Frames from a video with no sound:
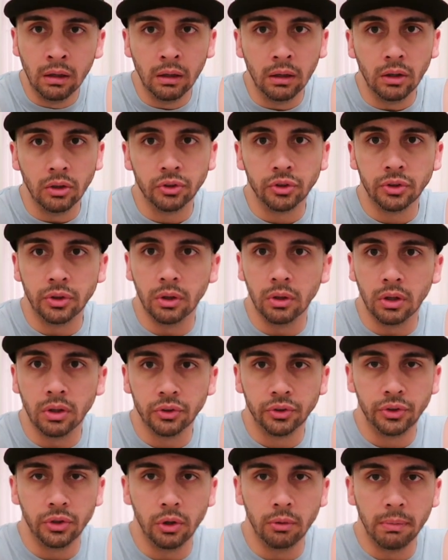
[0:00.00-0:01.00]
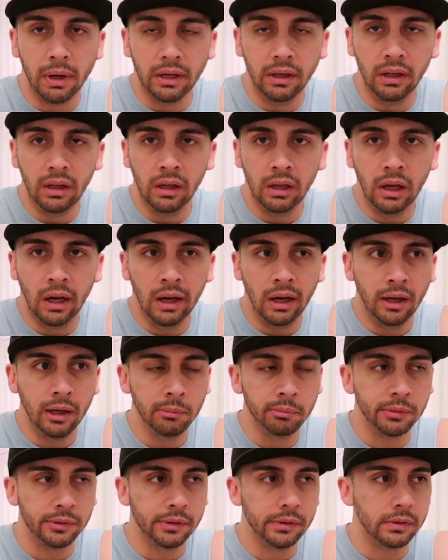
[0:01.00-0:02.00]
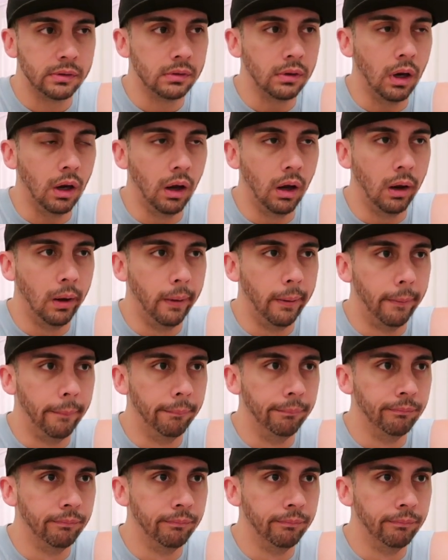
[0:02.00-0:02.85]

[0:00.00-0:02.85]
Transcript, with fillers: Also, I'll show my kneecaps. I'll